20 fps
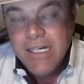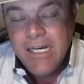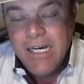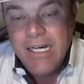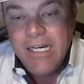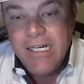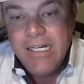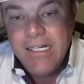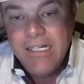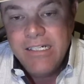
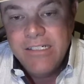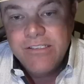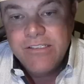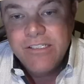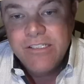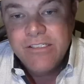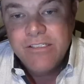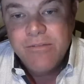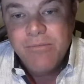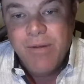It's
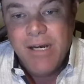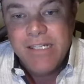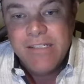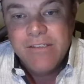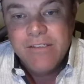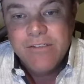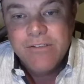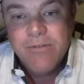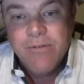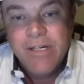just
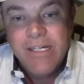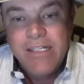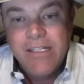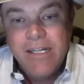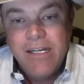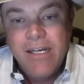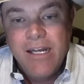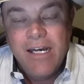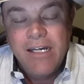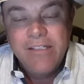about the
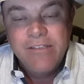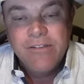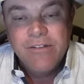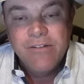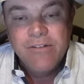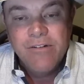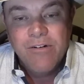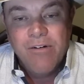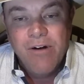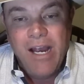squiggly lines
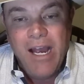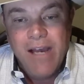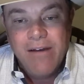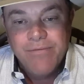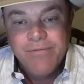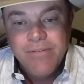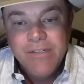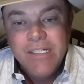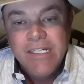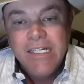on the
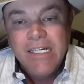graph.